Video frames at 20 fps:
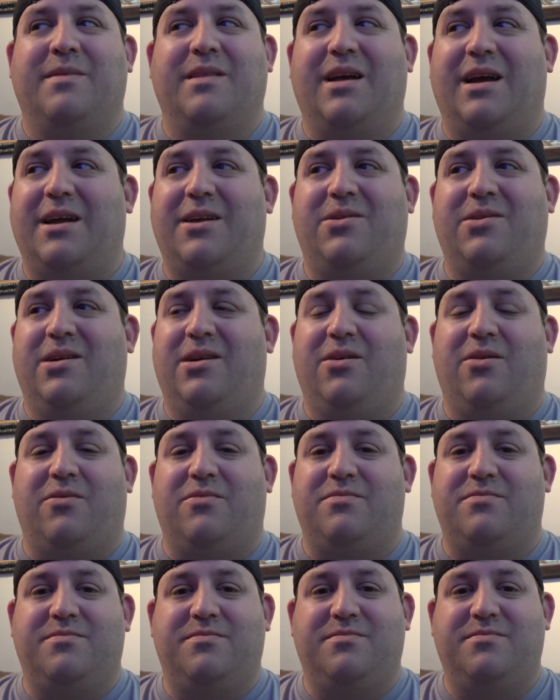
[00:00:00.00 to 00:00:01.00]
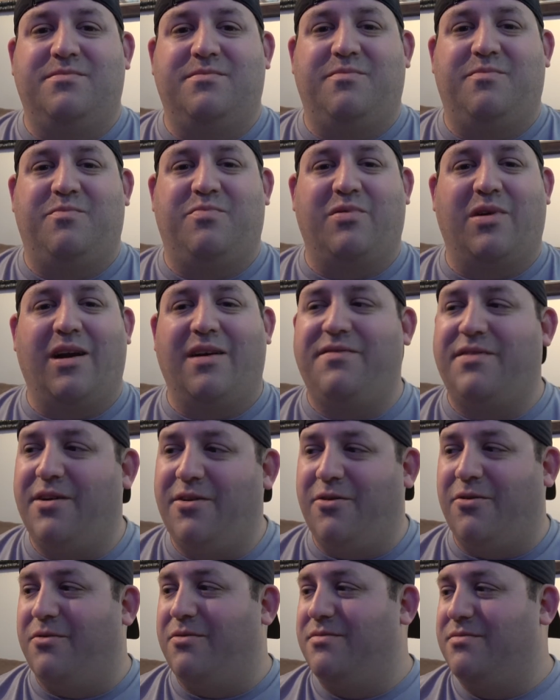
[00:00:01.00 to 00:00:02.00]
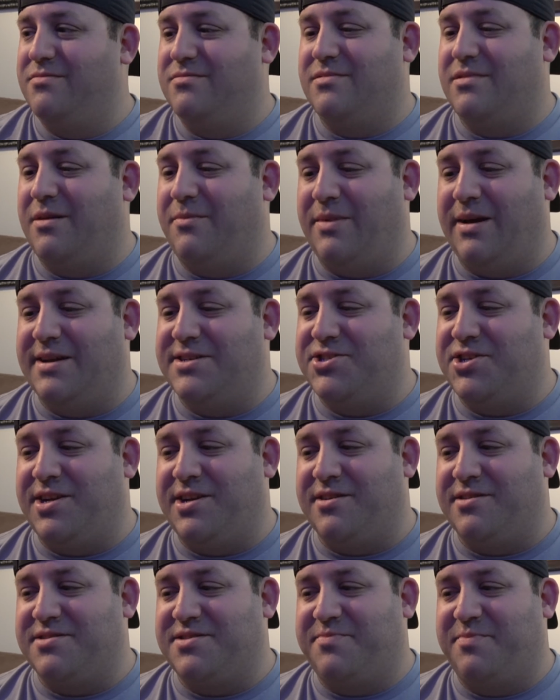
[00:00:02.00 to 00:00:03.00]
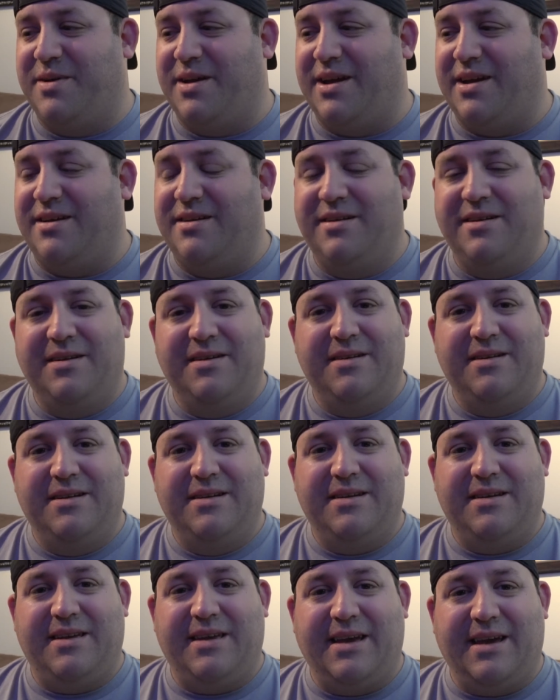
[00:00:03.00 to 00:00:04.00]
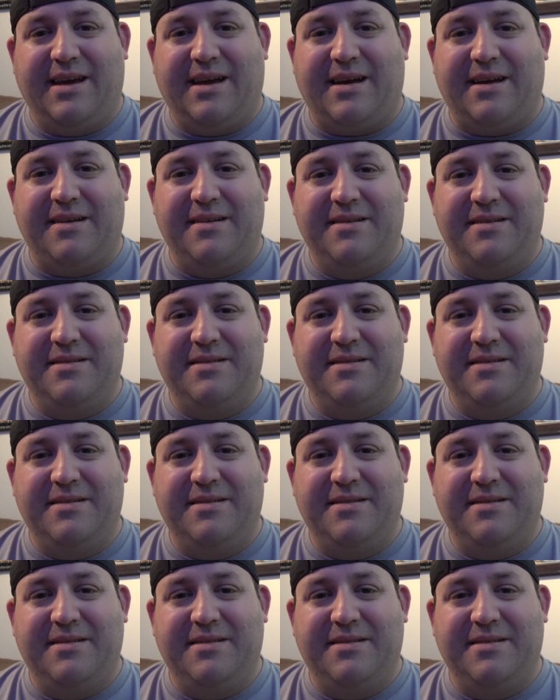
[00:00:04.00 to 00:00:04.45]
I don't know. Bravo, Imagineers, but yeah.